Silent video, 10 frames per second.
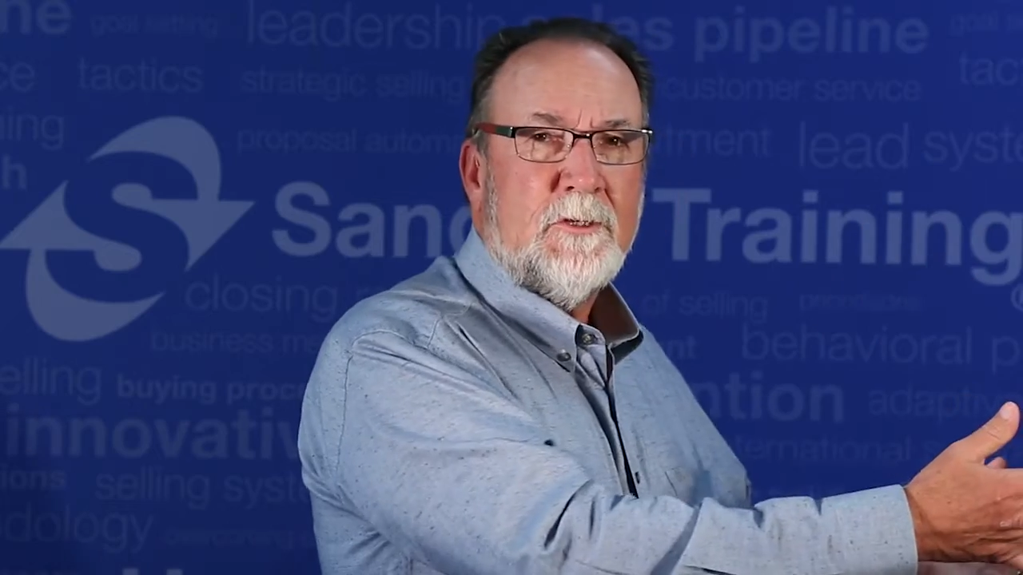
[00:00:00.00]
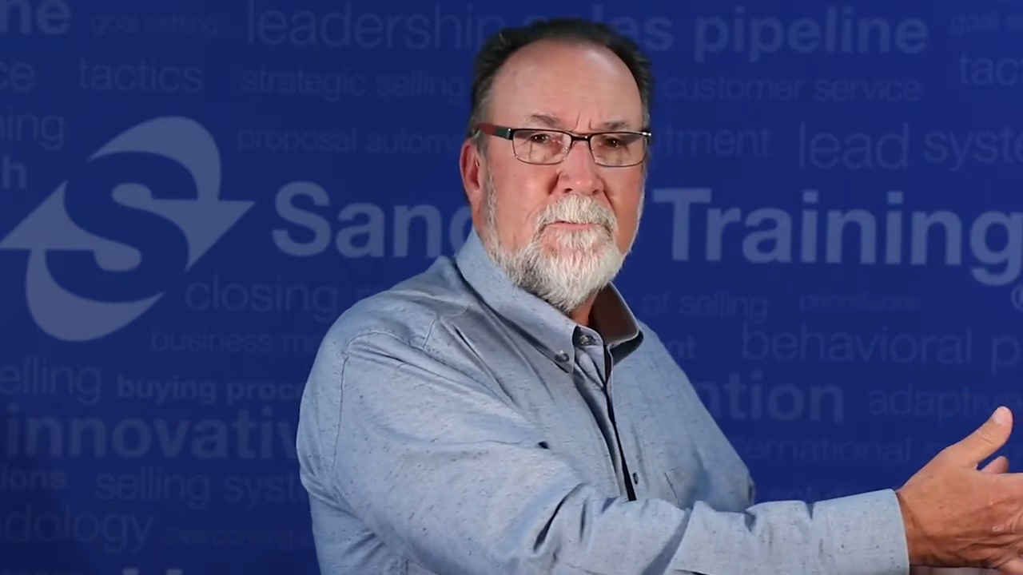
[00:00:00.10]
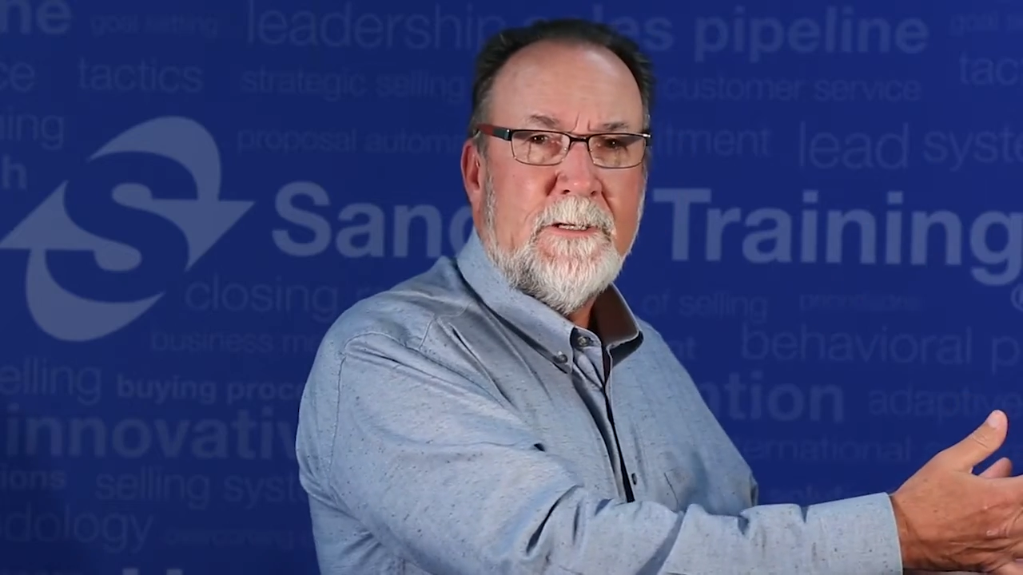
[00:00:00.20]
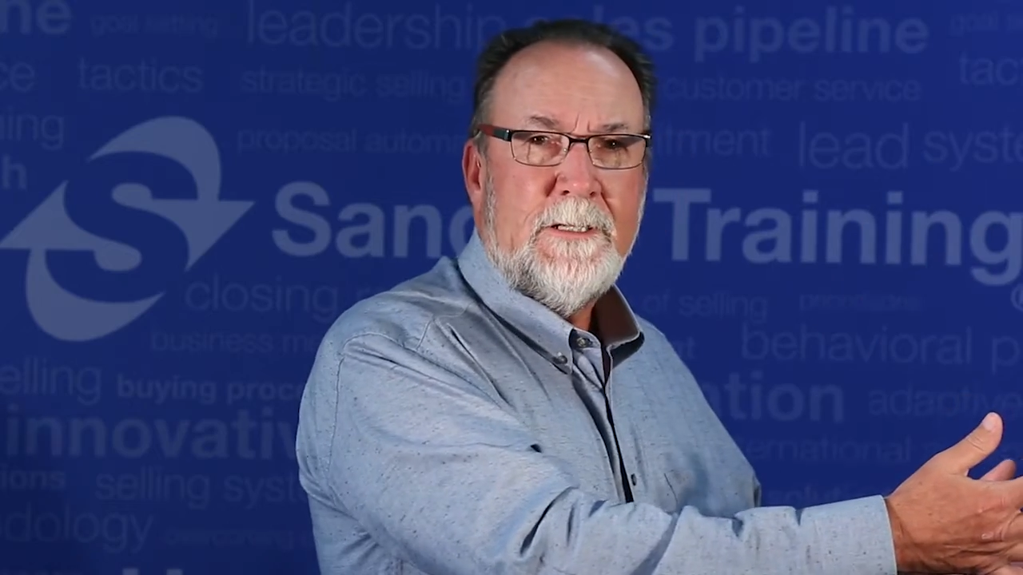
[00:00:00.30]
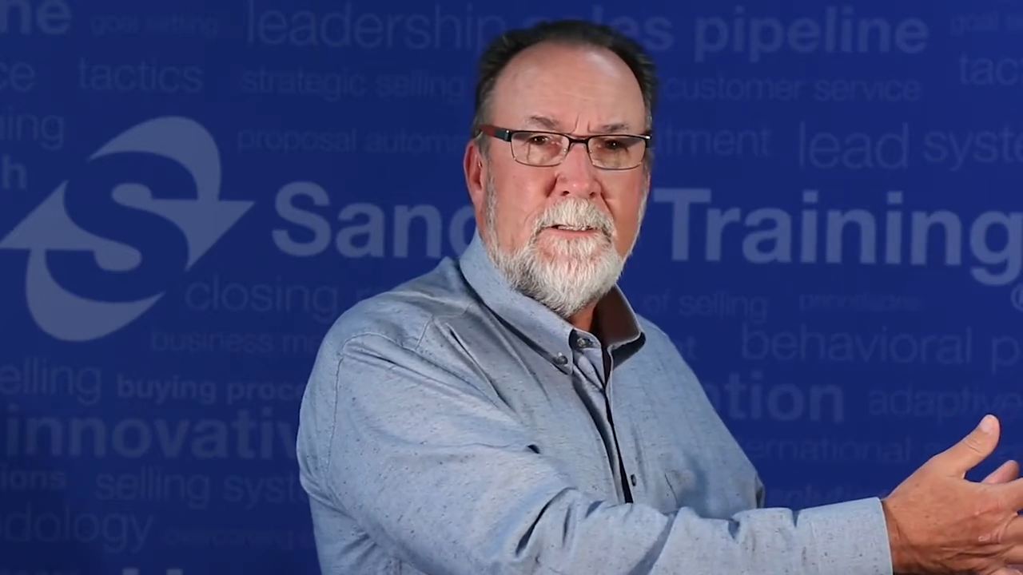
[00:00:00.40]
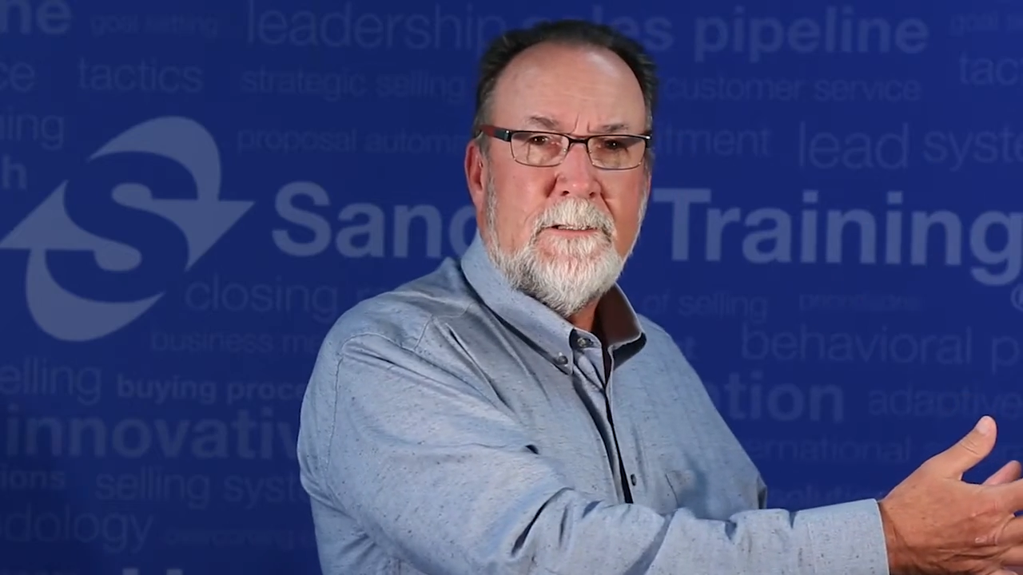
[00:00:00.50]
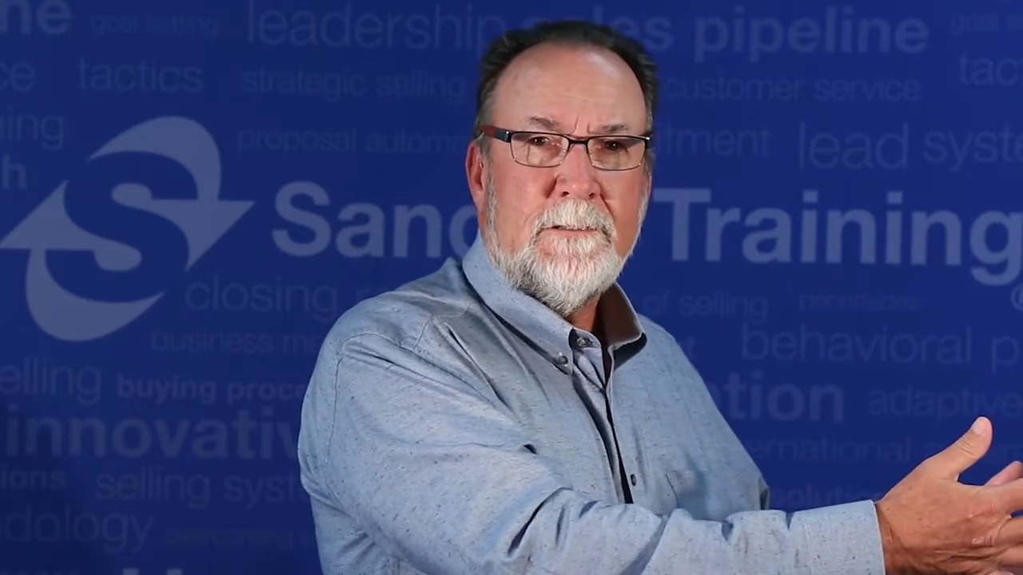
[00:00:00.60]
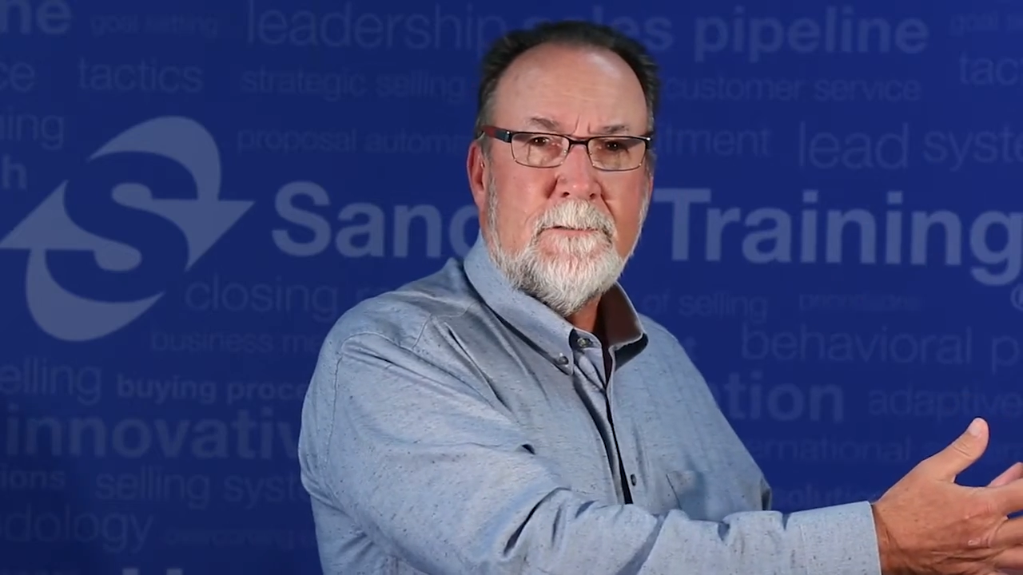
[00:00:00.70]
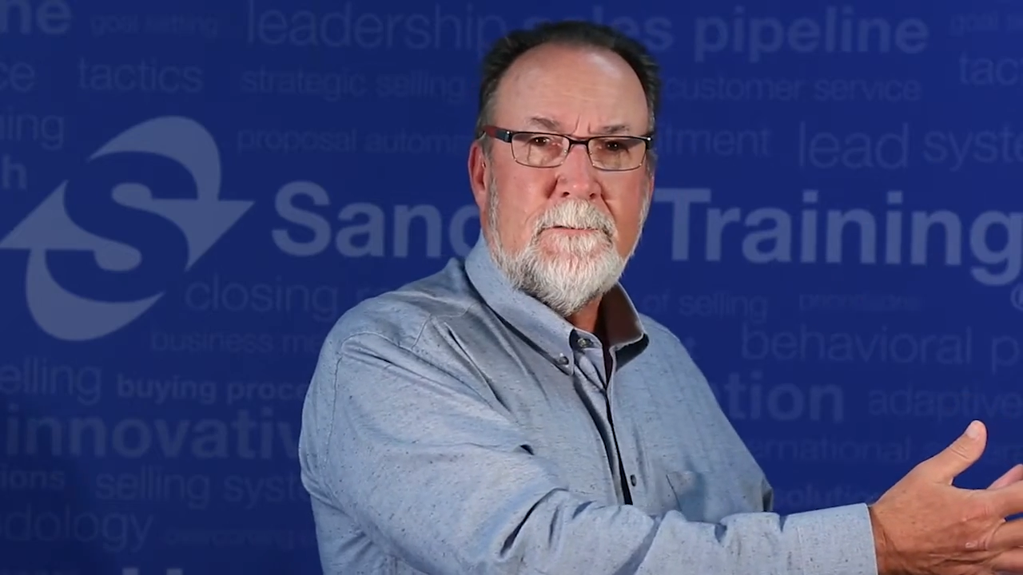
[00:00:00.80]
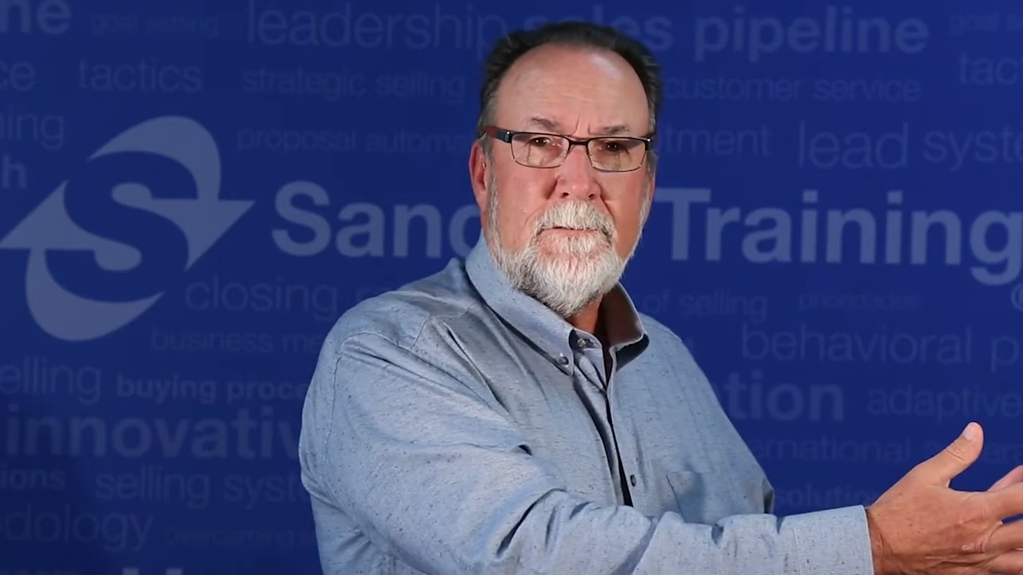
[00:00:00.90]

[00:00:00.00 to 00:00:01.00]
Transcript: over here.